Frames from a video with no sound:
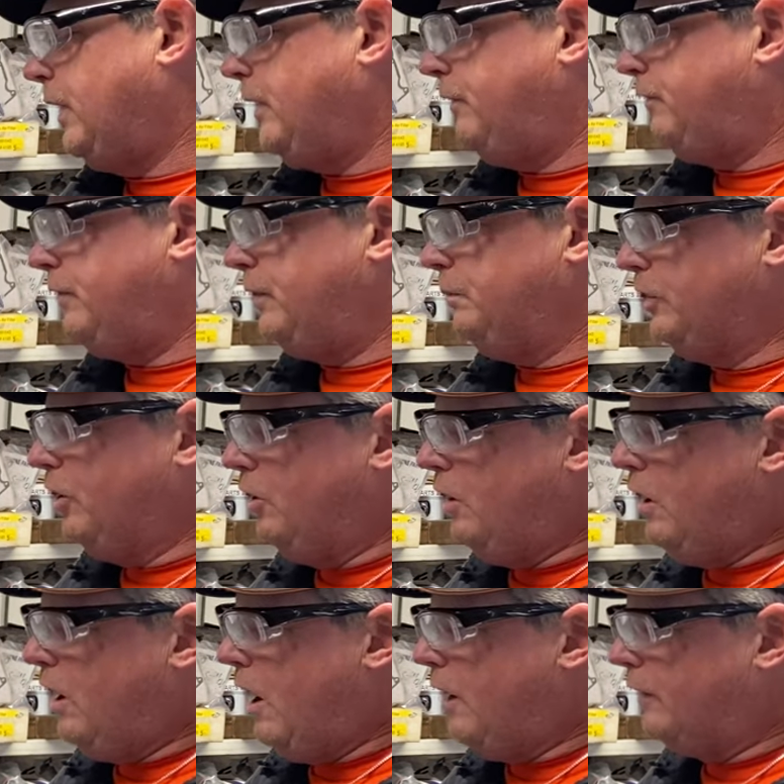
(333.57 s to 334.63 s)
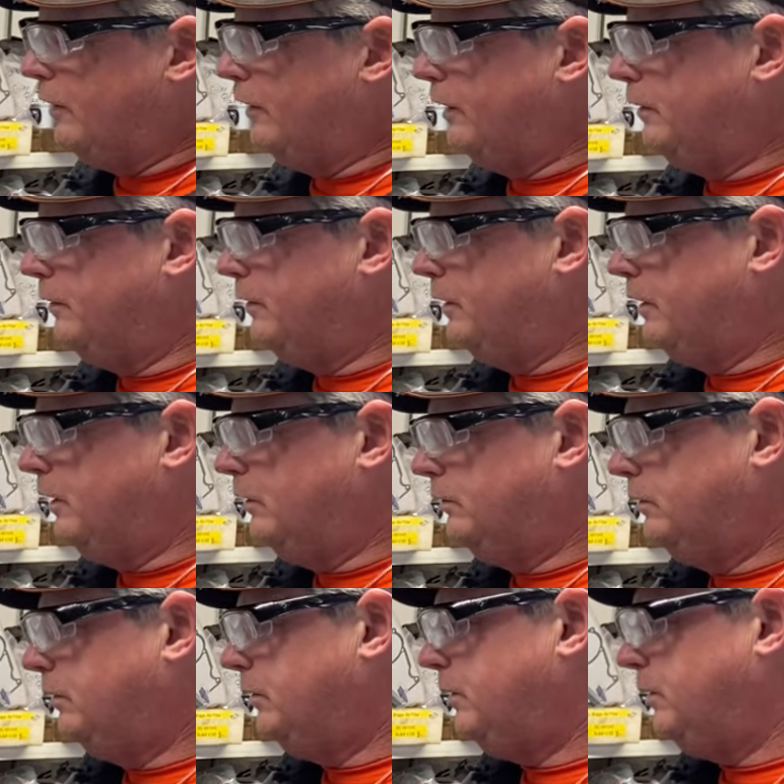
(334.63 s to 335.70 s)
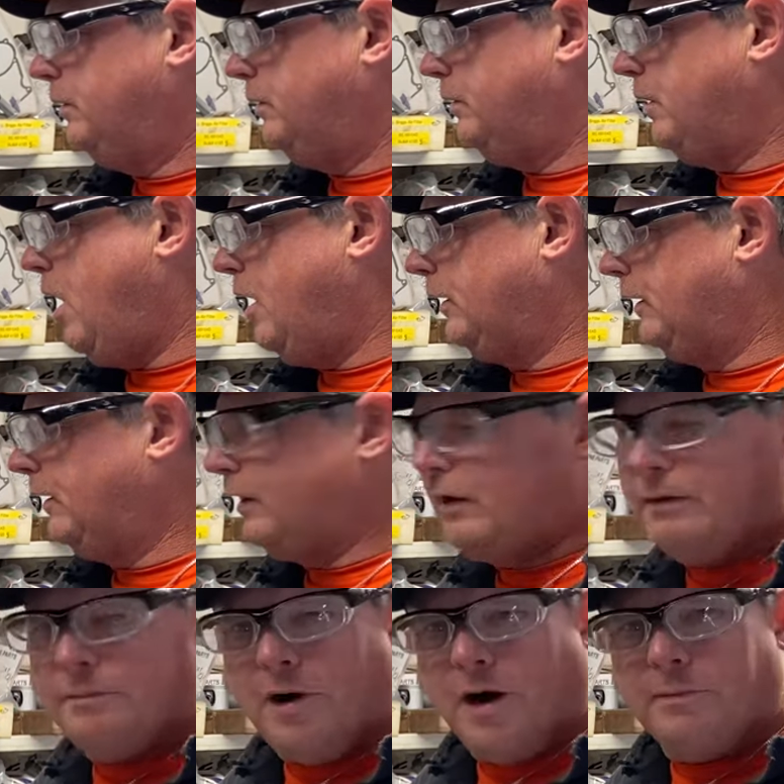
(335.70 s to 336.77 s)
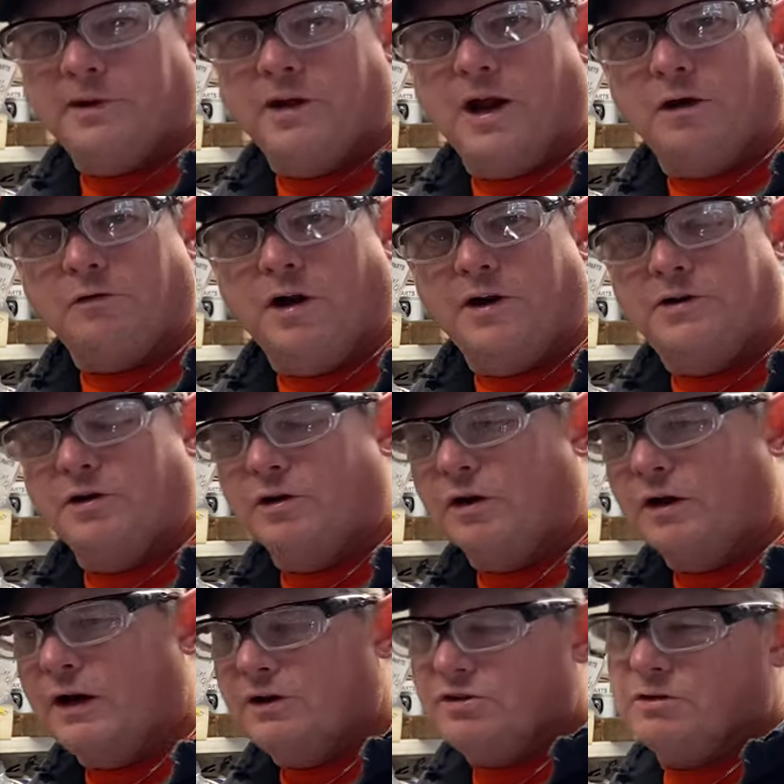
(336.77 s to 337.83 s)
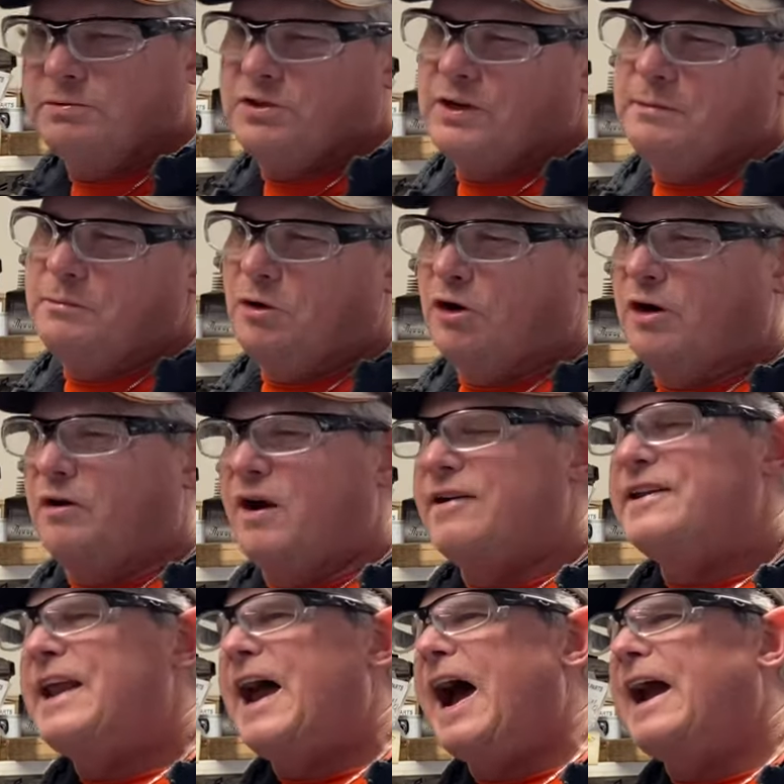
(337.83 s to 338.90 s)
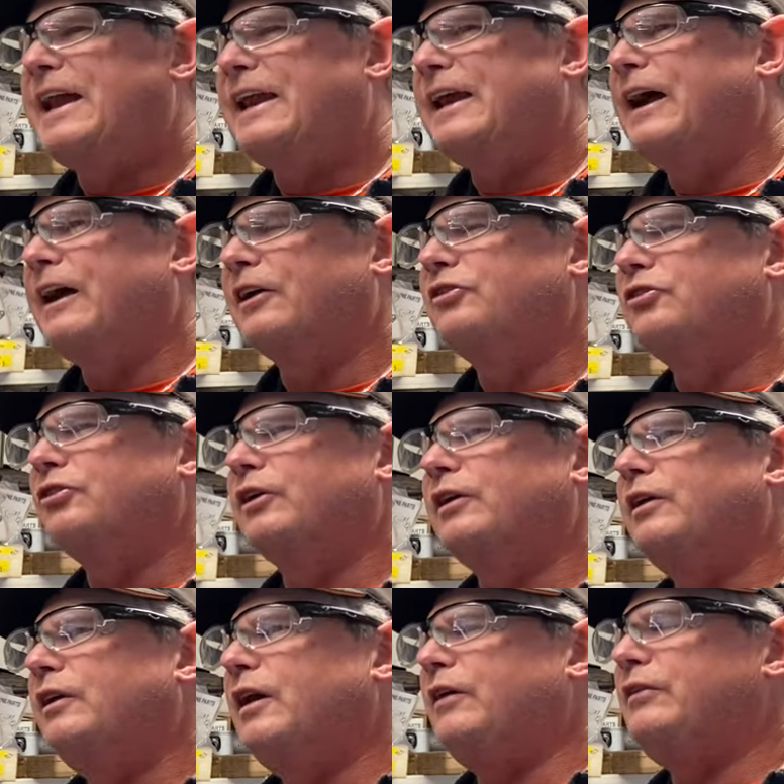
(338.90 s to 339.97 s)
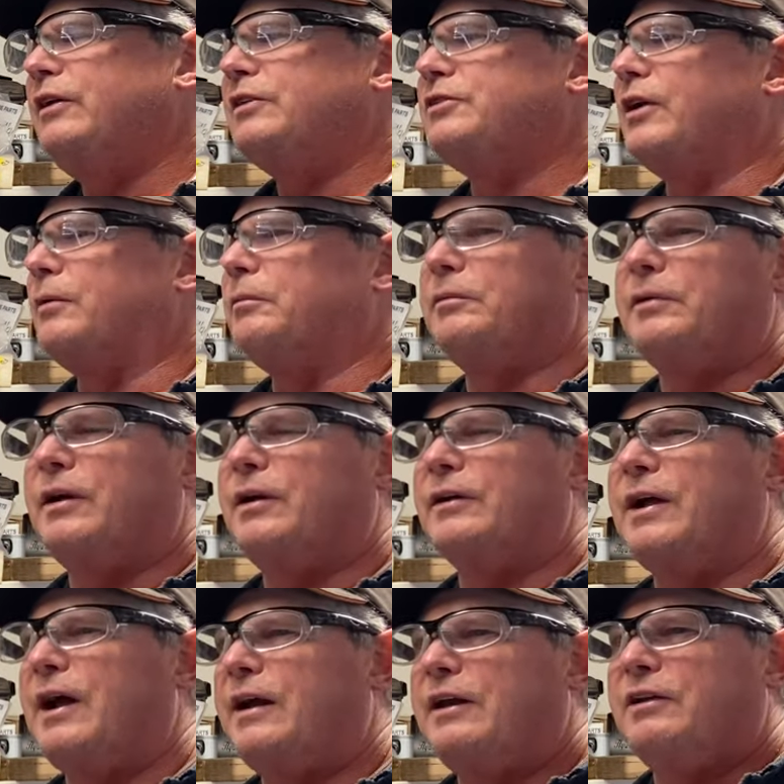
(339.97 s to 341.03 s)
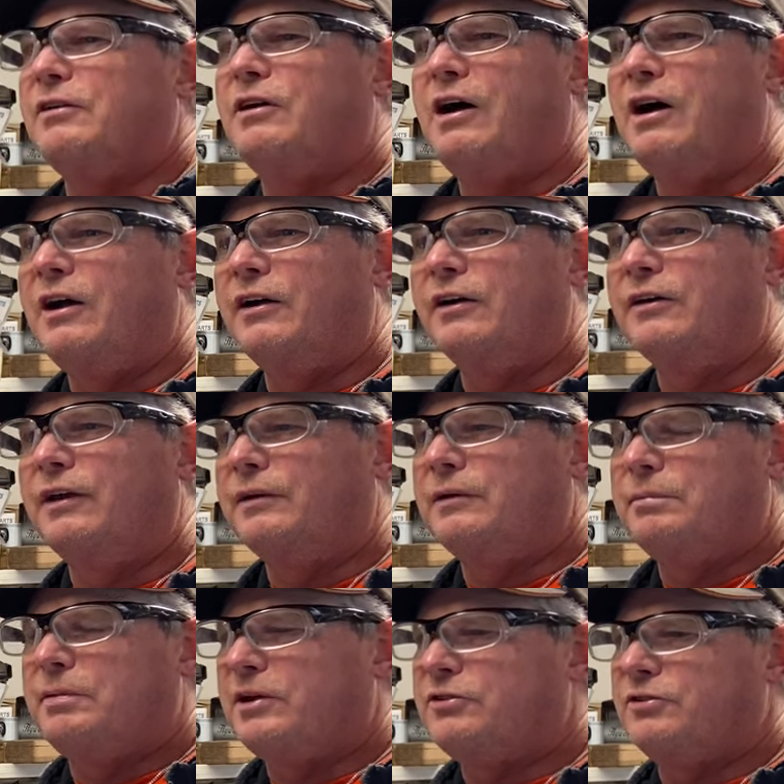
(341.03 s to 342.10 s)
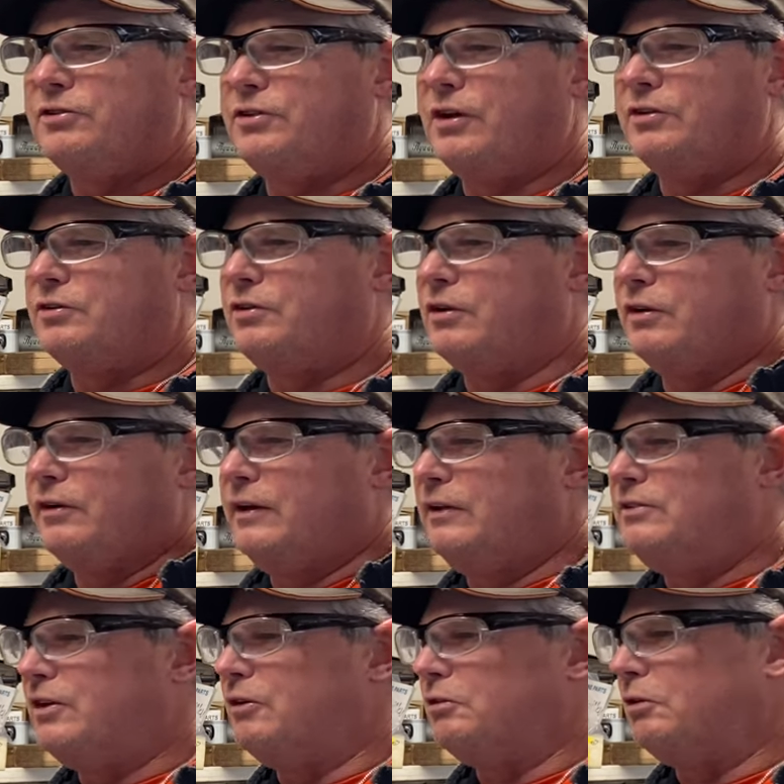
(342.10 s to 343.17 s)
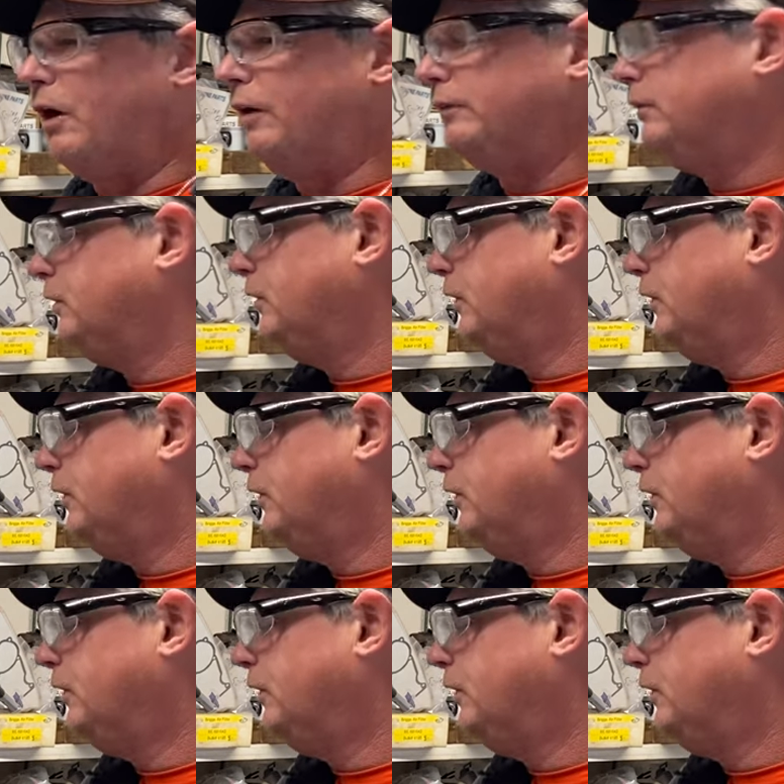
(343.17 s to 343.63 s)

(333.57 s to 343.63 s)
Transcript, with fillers: anything below 100, they, you know, they're, they're hardly going to probably not run too good. I should say more around 90, actually. I've had some, you know, 90 to 100 that the Pistons aren't scored, and they still run.